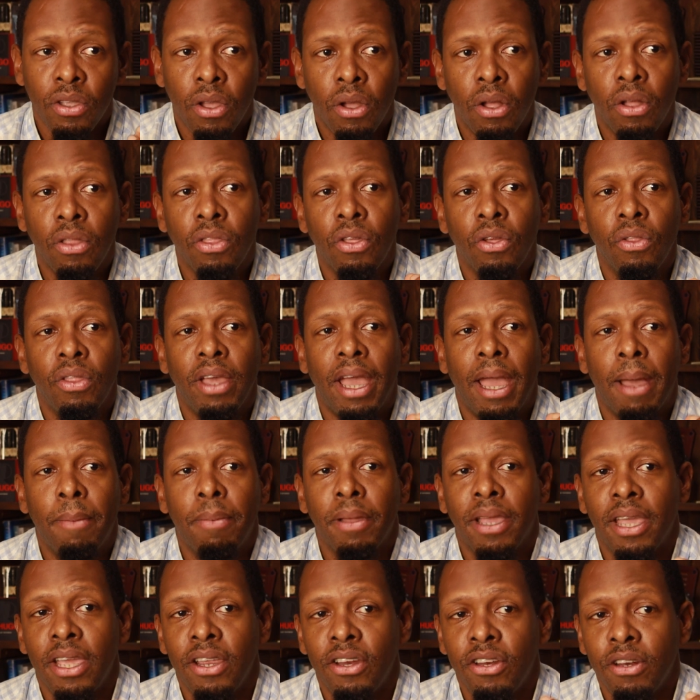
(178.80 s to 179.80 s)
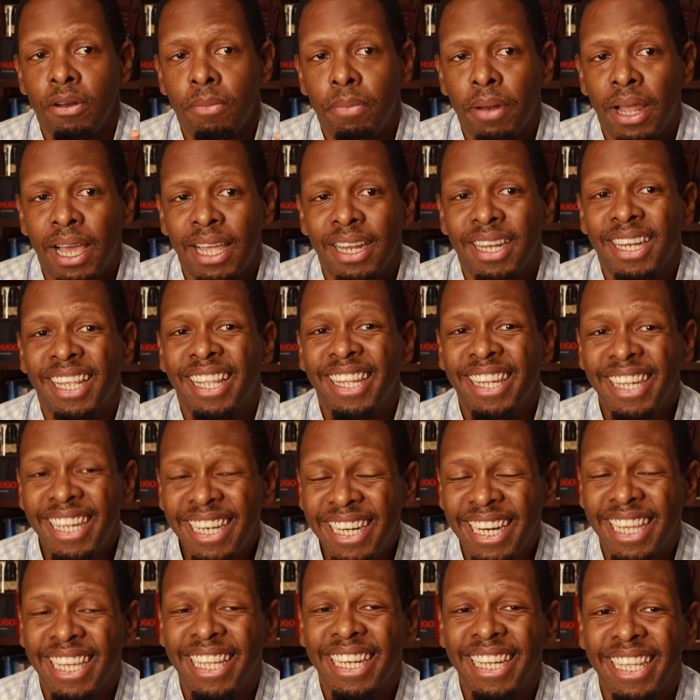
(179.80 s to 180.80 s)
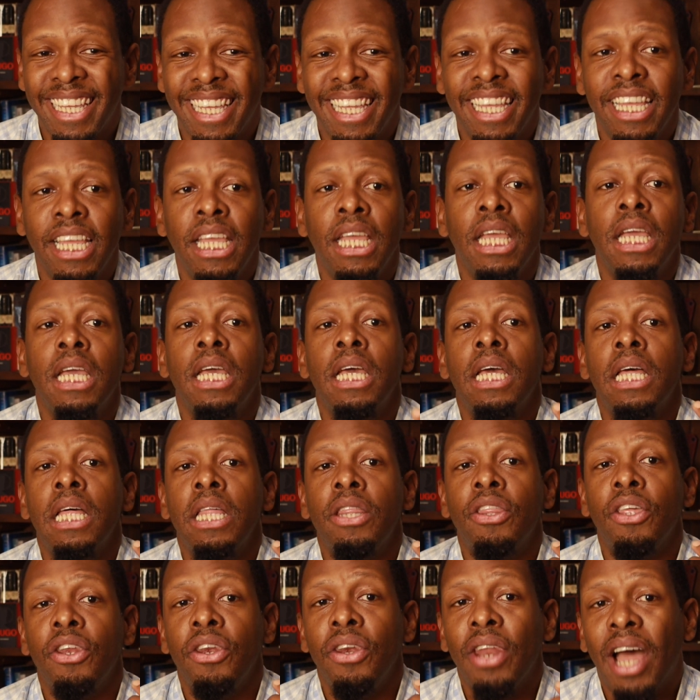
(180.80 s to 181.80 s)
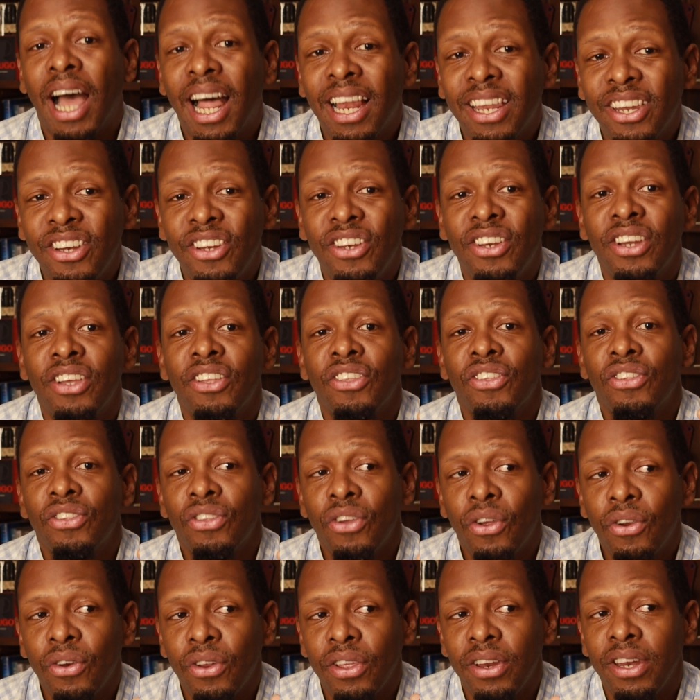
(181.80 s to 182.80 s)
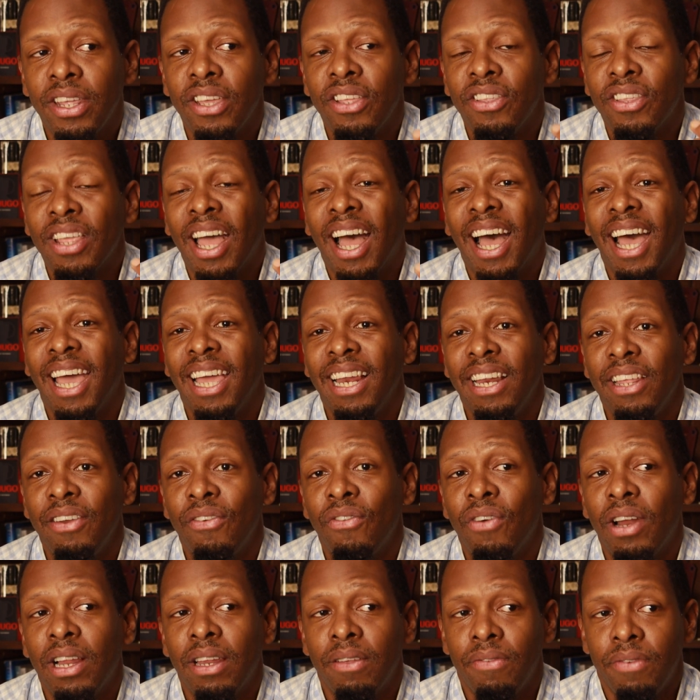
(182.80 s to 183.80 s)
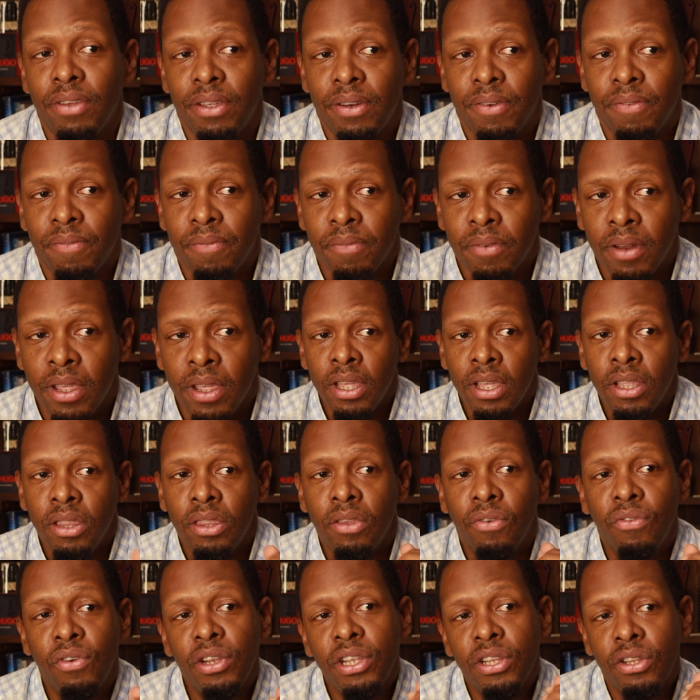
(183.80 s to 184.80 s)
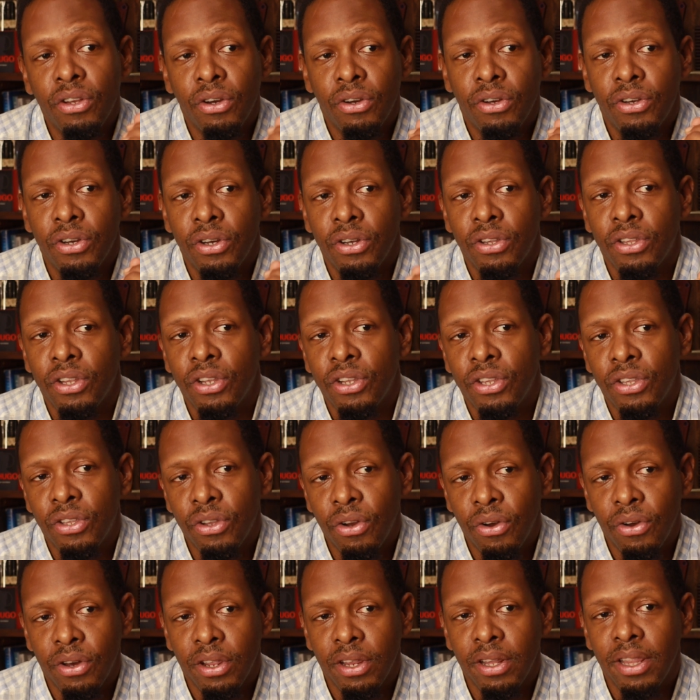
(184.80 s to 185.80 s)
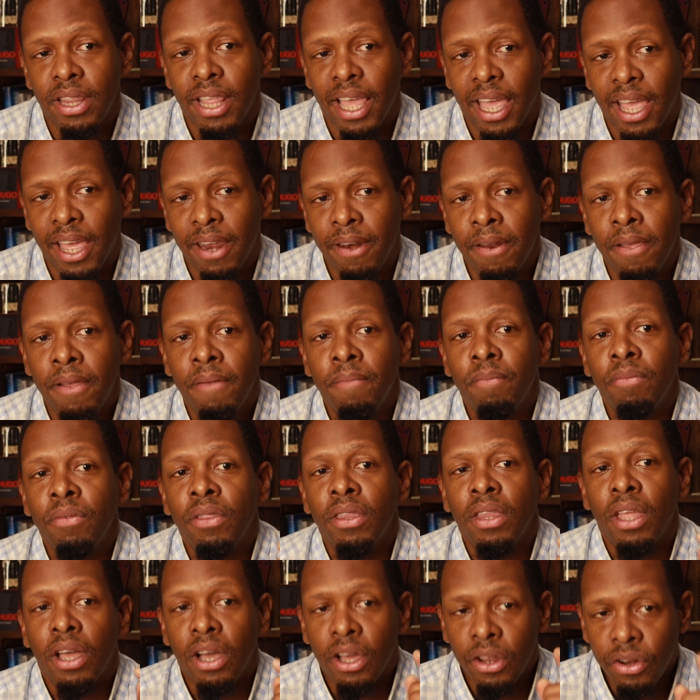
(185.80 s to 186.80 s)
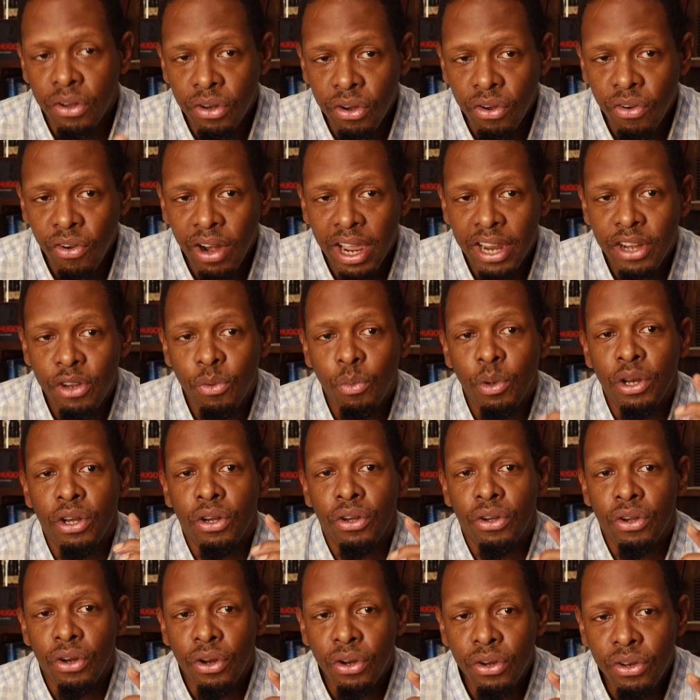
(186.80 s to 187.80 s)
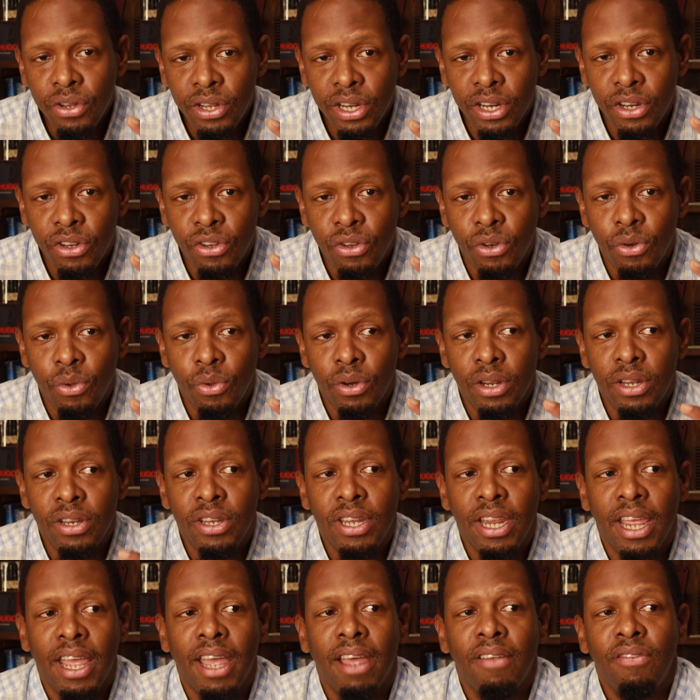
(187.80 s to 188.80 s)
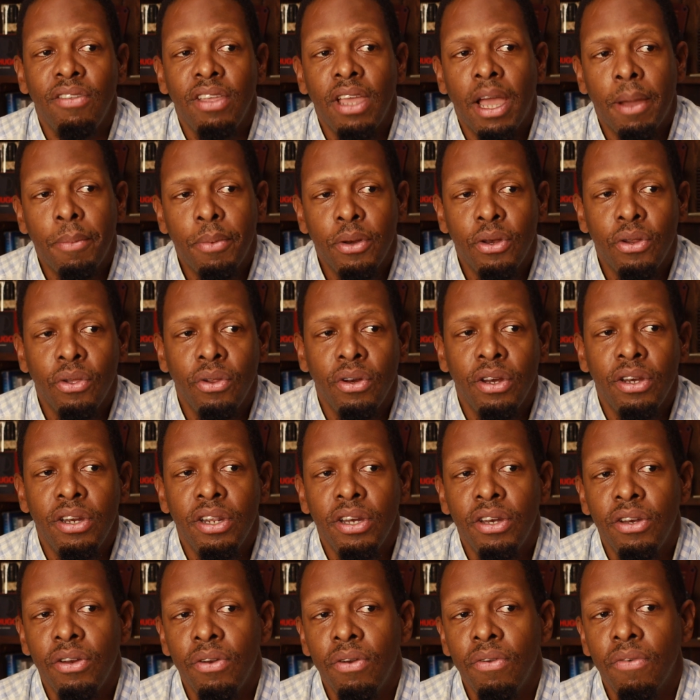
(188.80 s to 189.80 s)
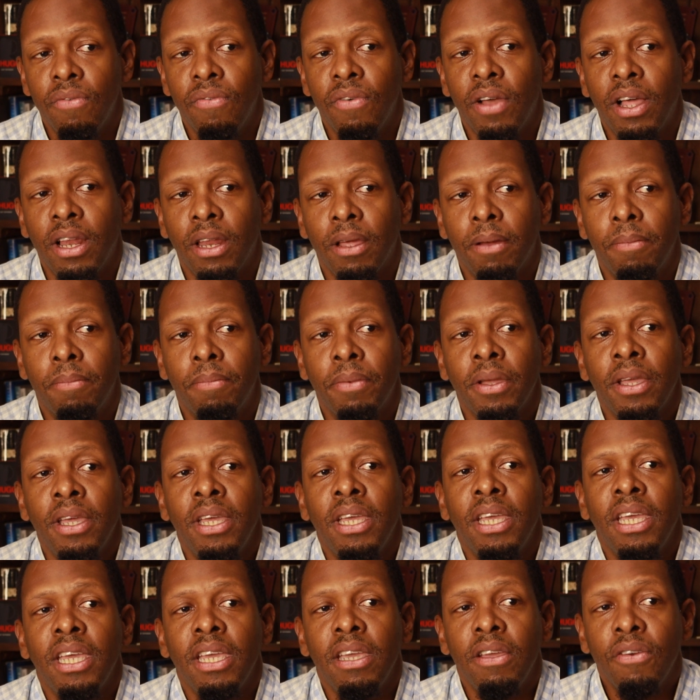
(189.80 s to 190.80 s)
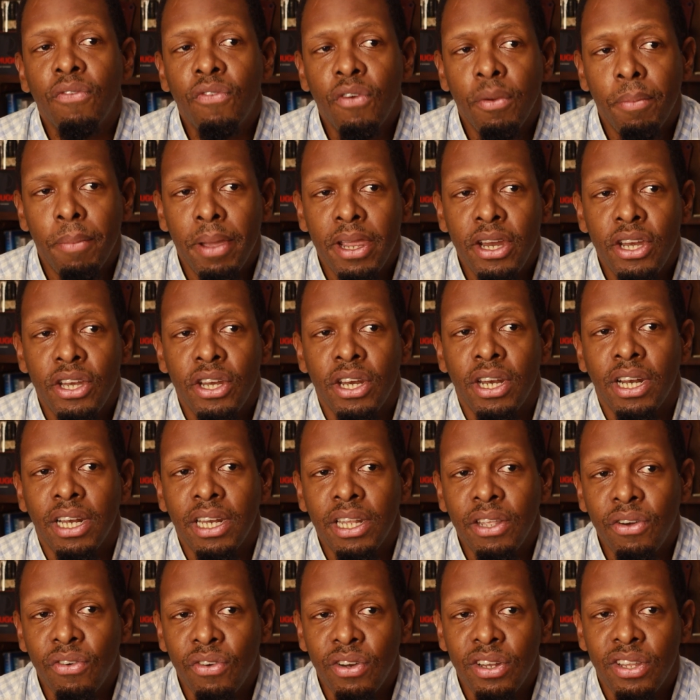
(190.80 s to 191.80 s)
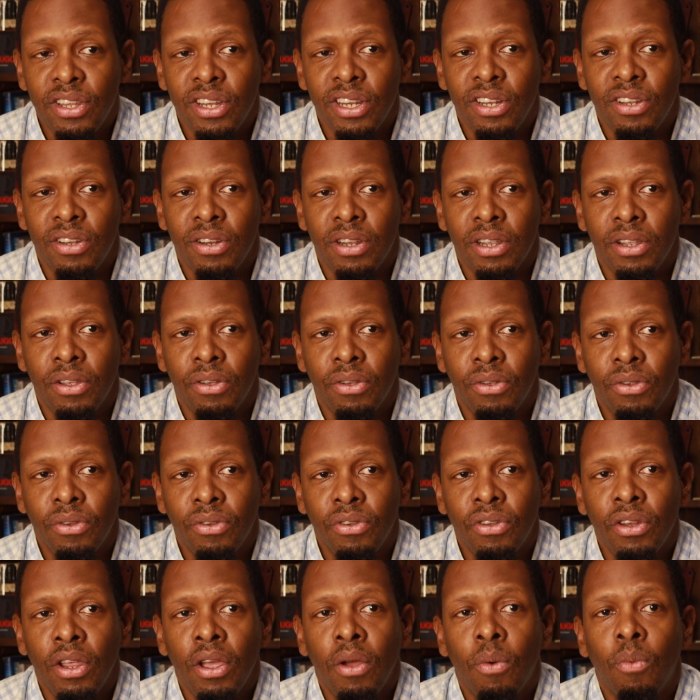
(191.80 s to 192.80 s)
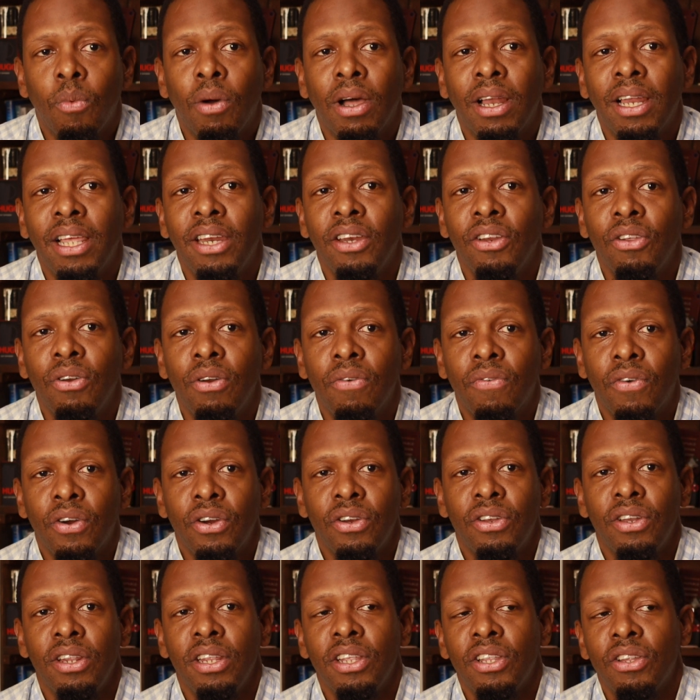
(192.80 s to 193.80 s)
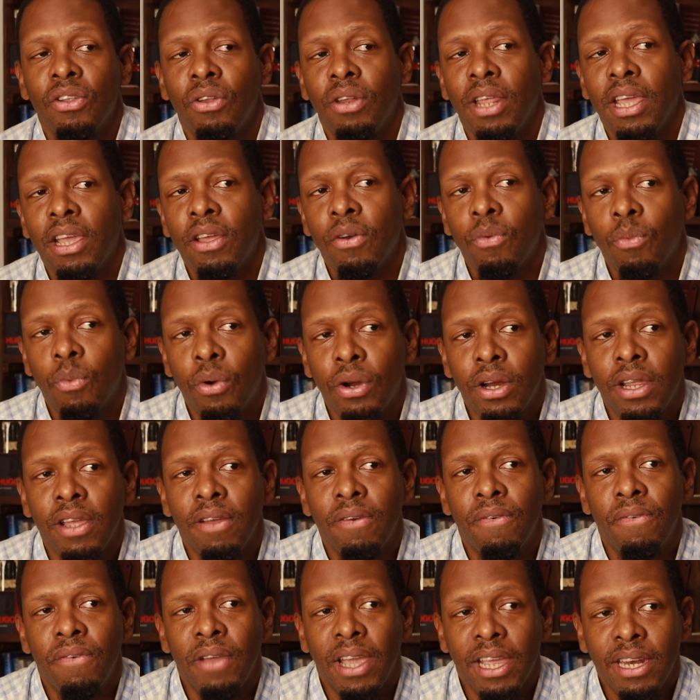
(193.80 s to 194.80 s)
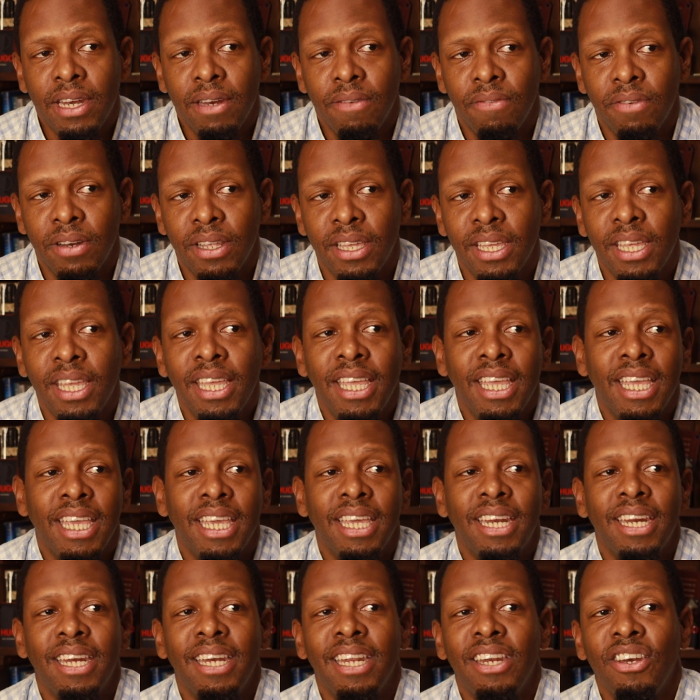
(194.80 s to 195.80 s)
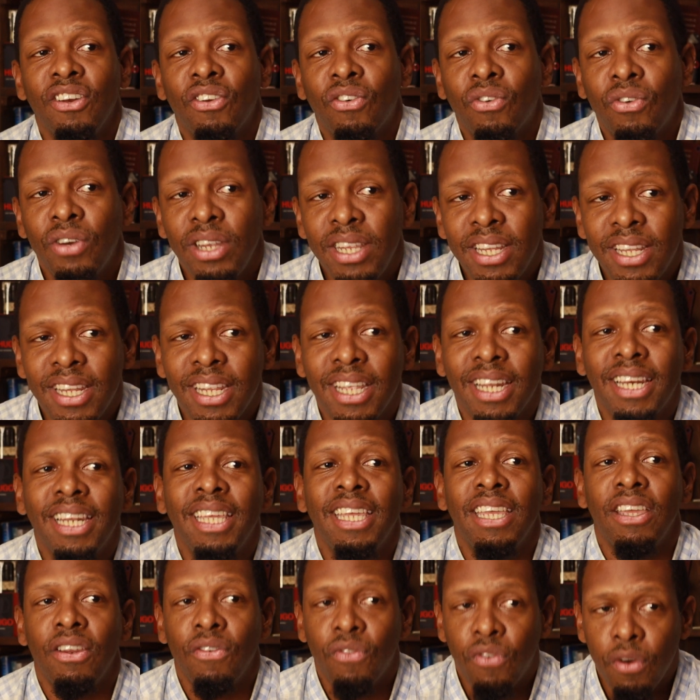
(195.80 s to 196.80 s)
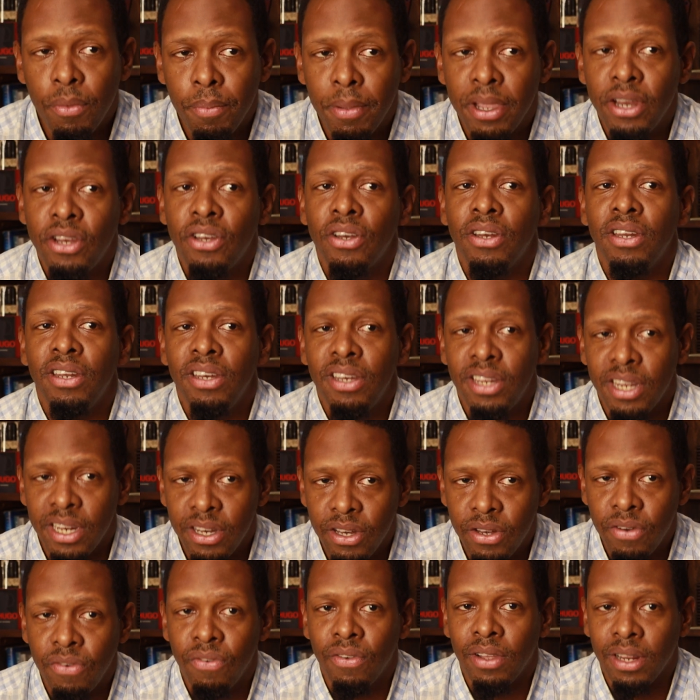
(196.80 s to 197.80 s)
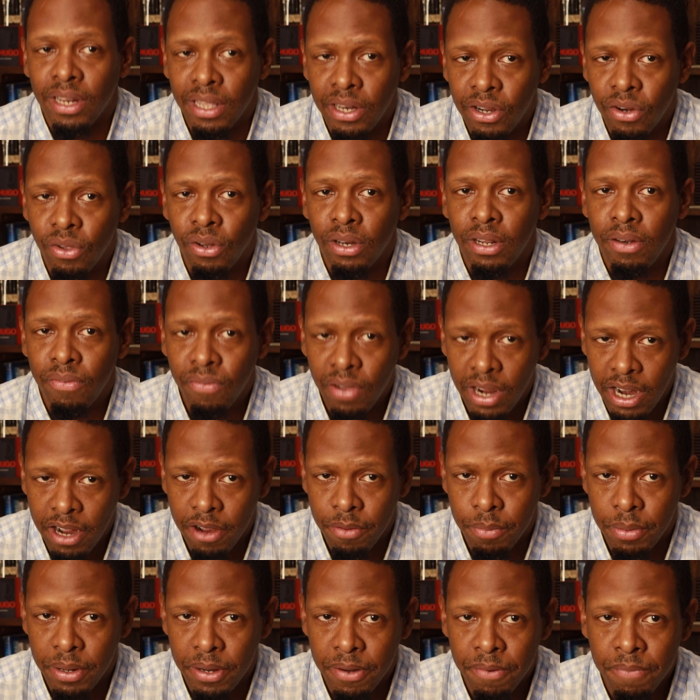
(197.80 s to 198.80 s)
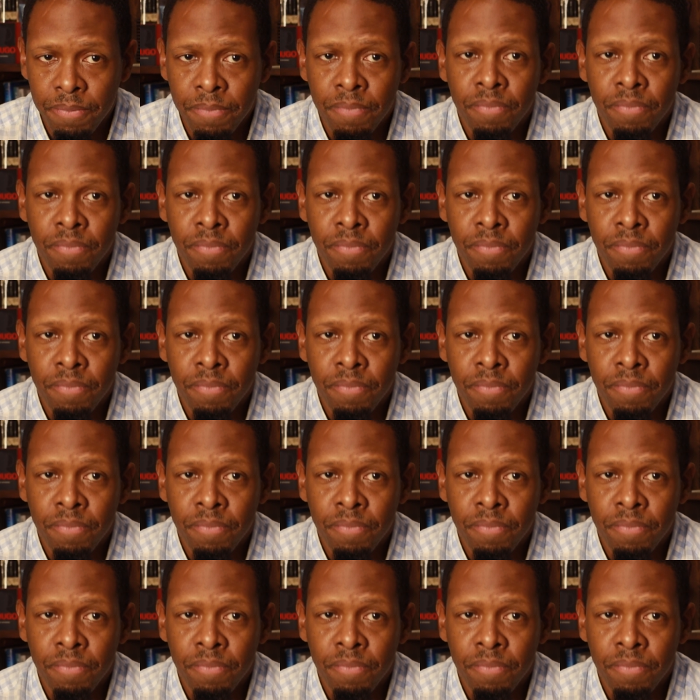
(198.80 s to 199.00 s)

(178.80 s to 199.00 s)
Although the application applies clinically, the knowledge asserted is highly relevant. The researchers asserted that undergraduate nursing students have the opportunity to develop information literacy skills while at university so they can work effectively in an increasingly information-intensive clinical environment.